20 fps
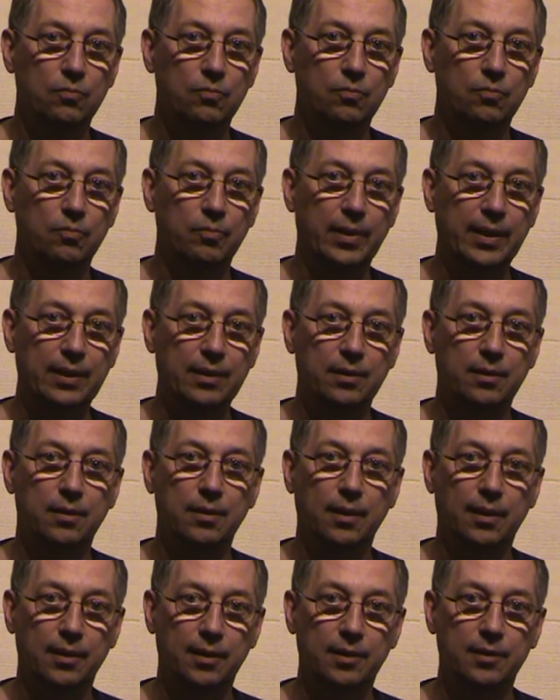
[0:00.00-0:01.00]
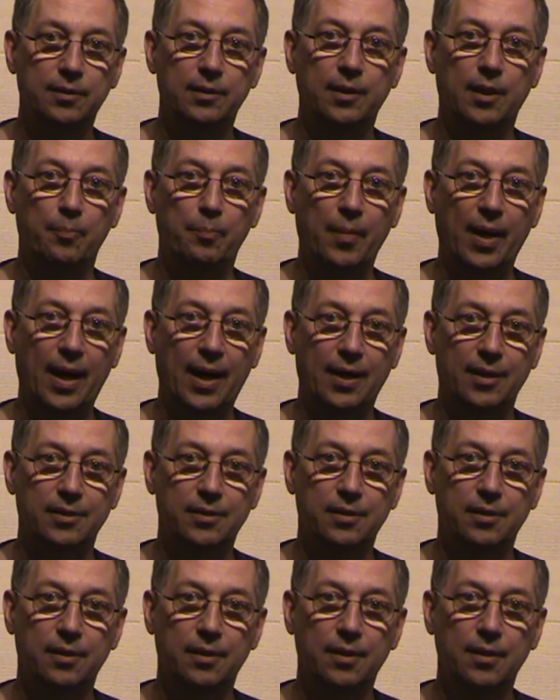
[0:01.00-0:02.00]
meet that is in a
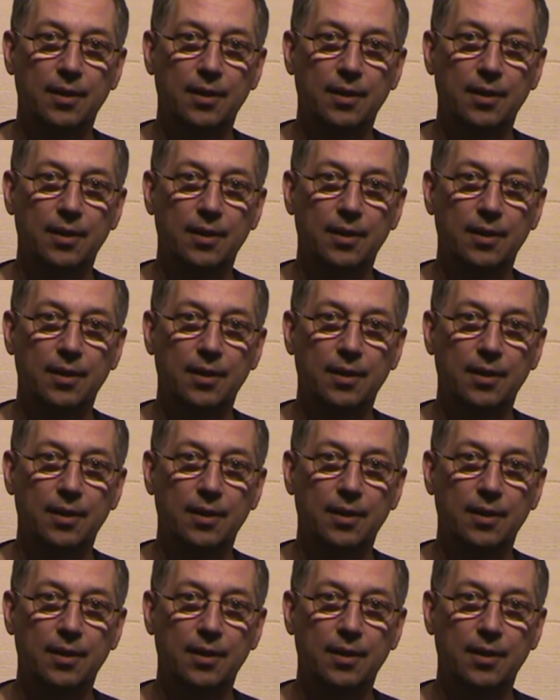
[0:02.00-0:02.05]
mask